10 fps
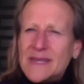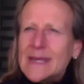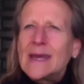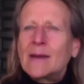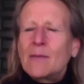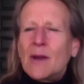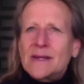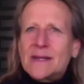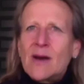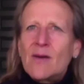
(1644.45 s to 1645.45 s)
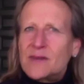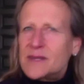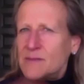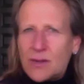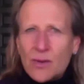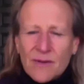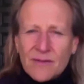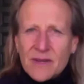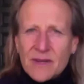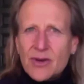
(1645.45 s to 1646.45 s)
Am I busying myself
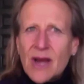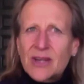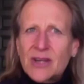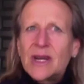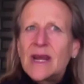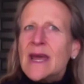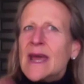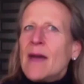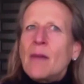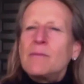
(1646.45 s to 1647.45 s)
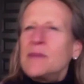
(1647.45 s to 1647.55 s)
with some sort of distraction?